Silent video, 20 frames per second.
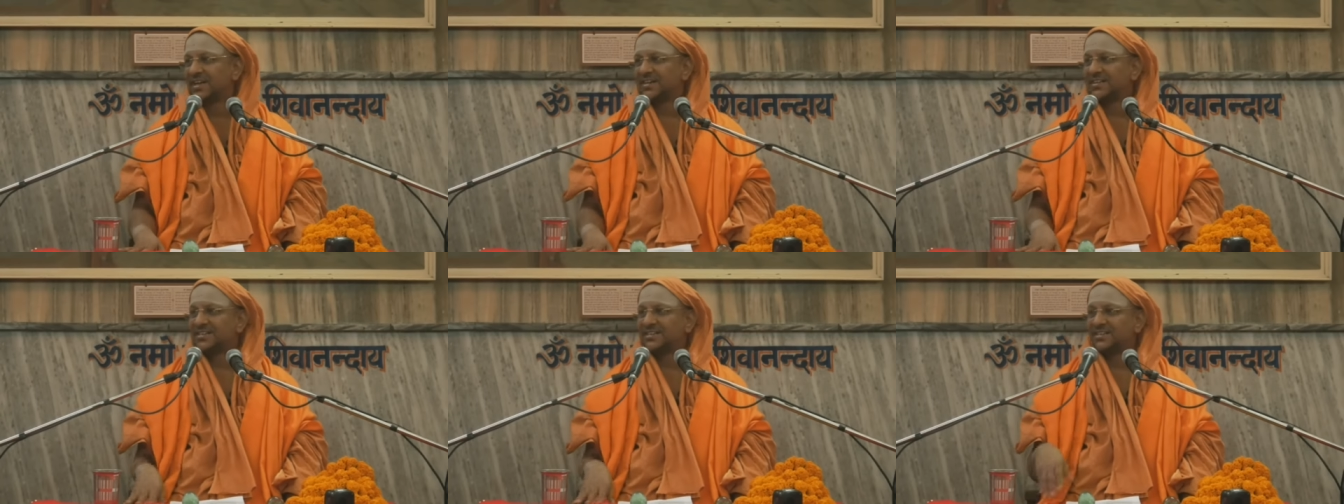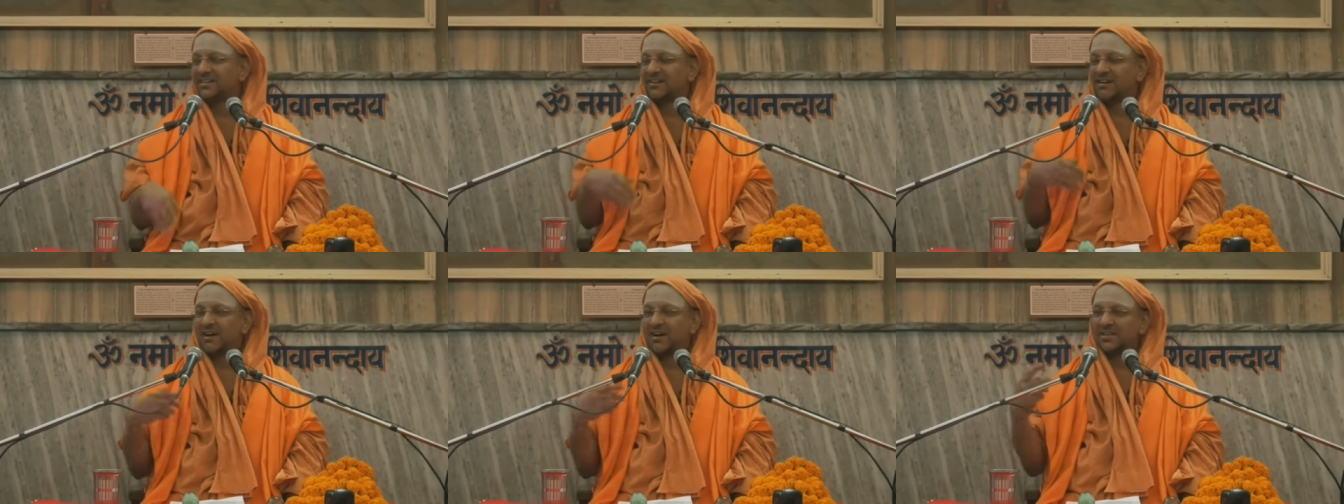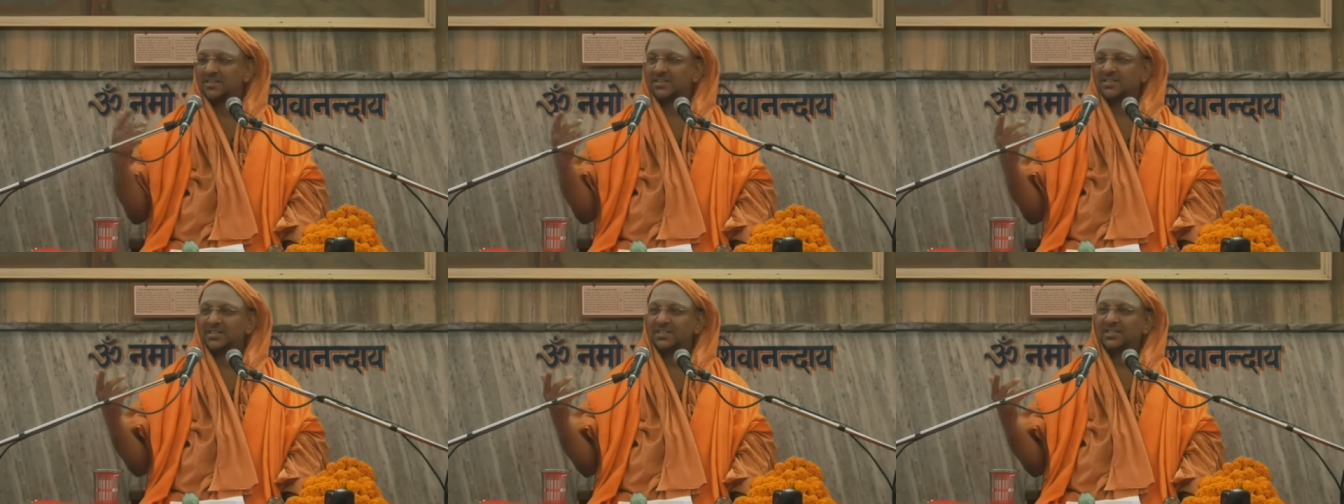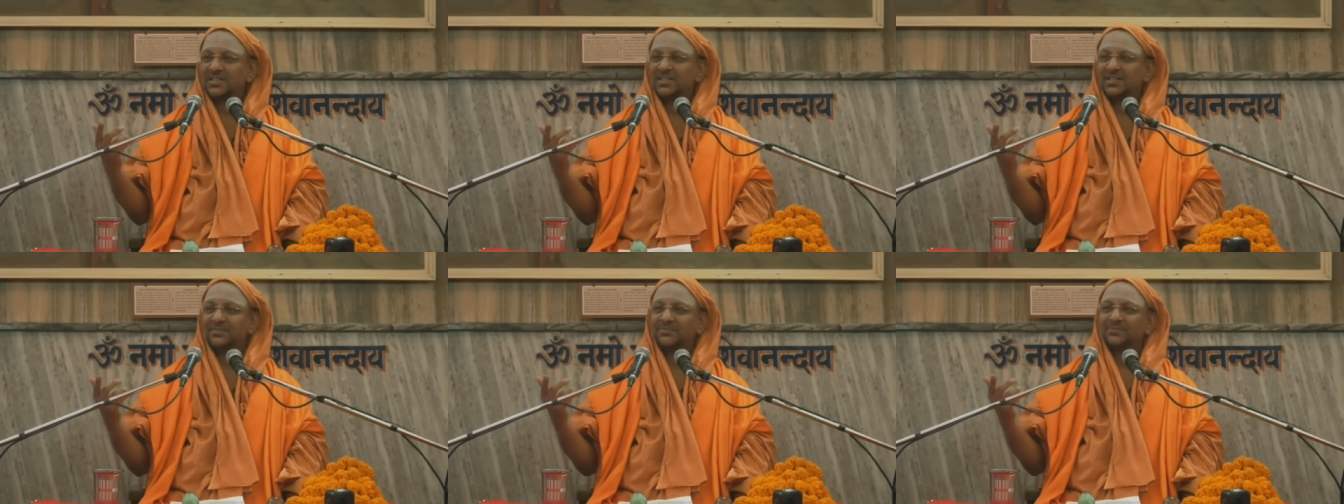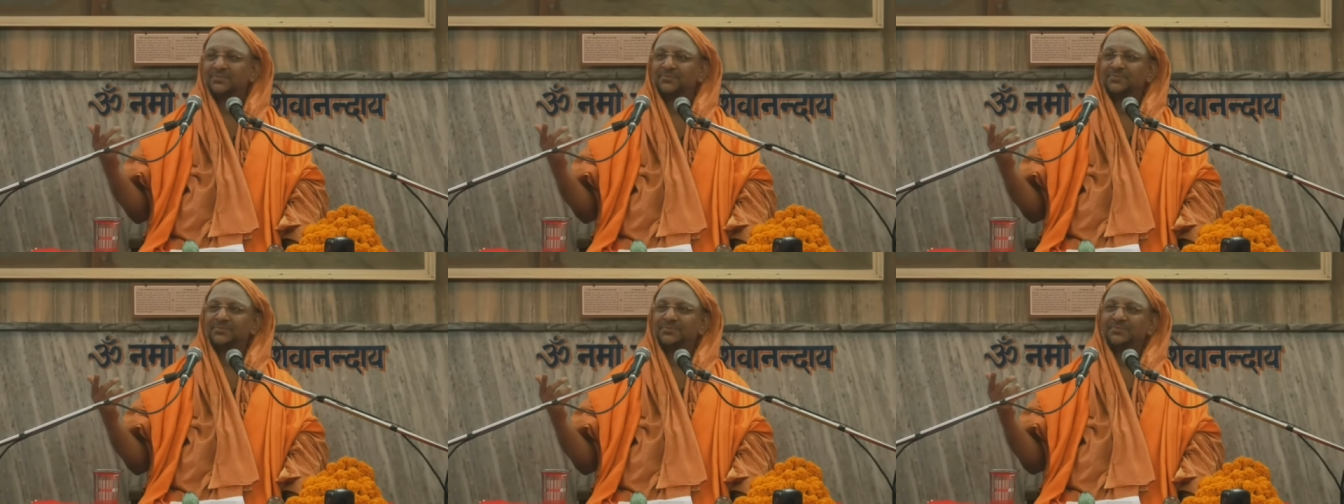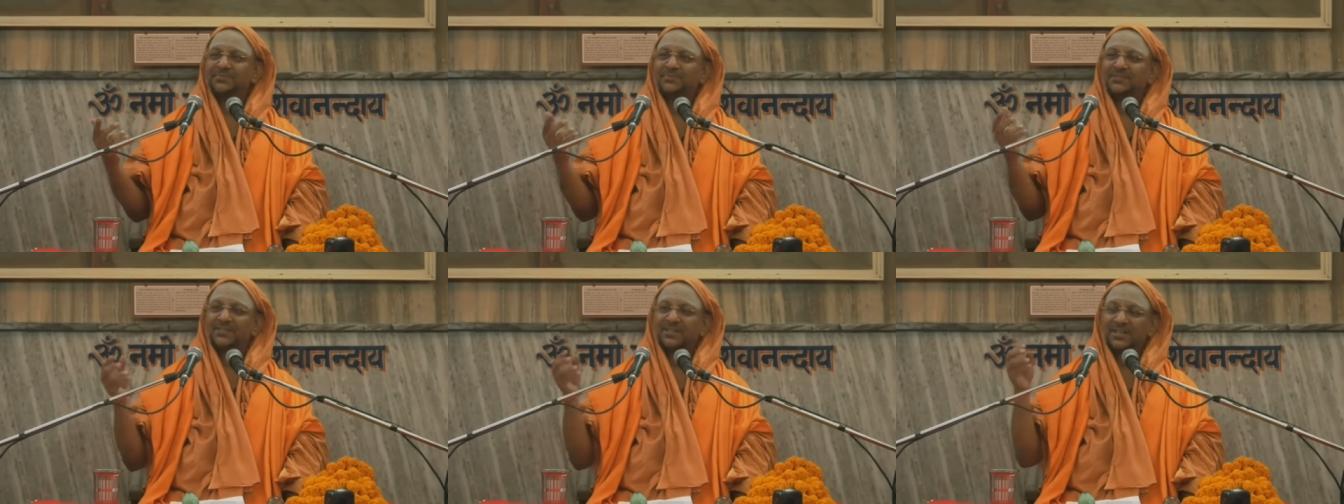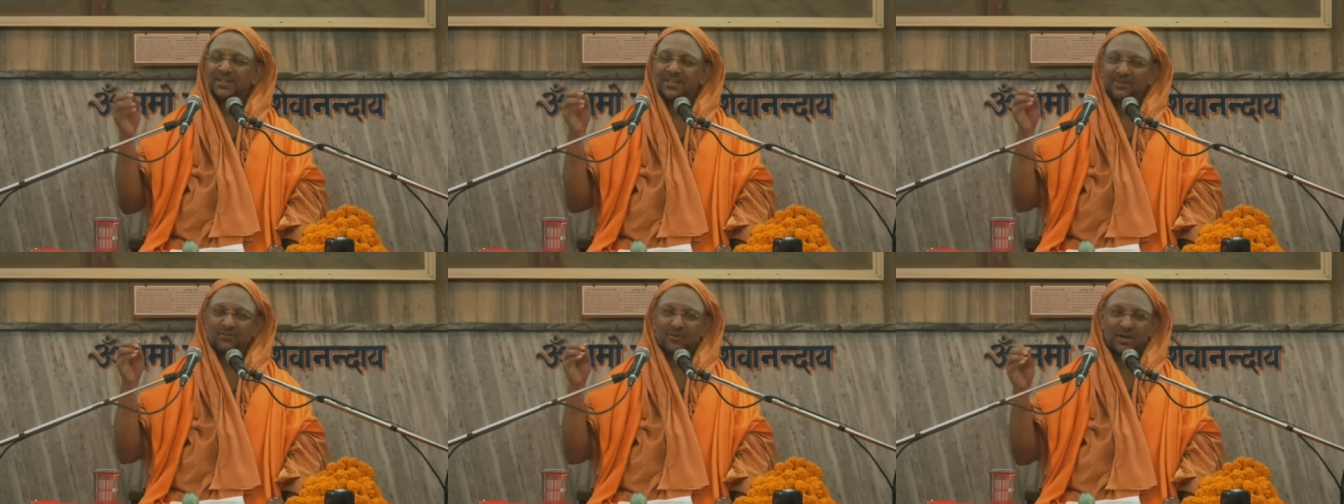And in Kashi,
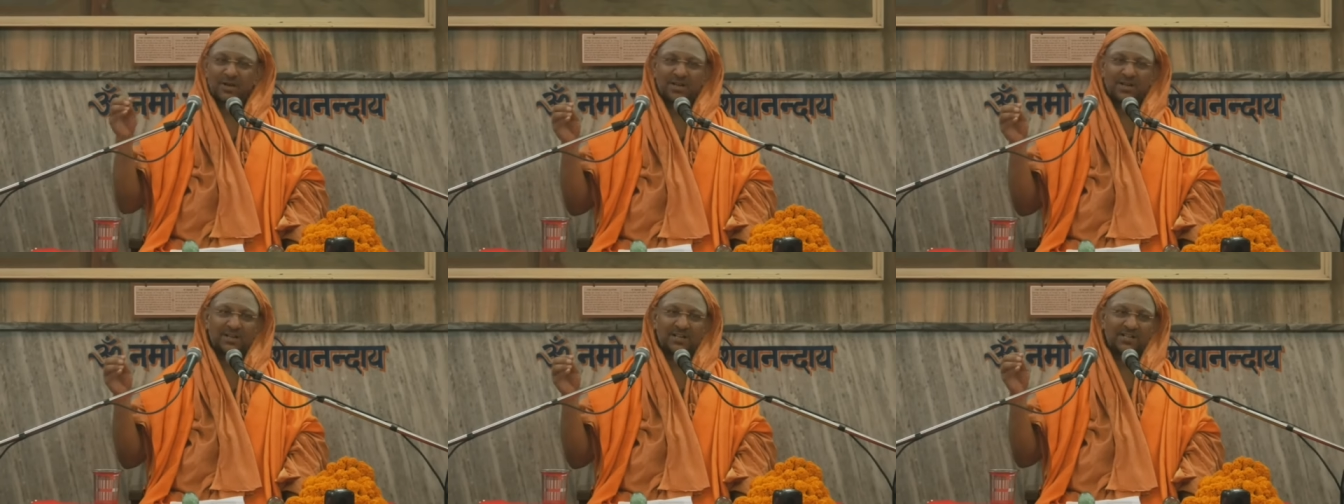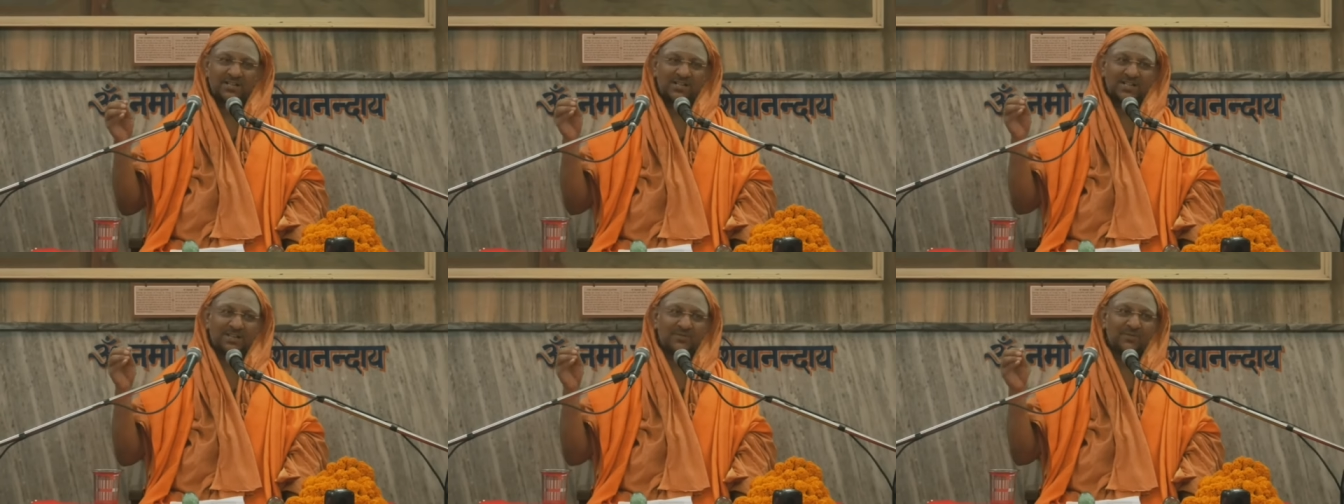in Varanasi,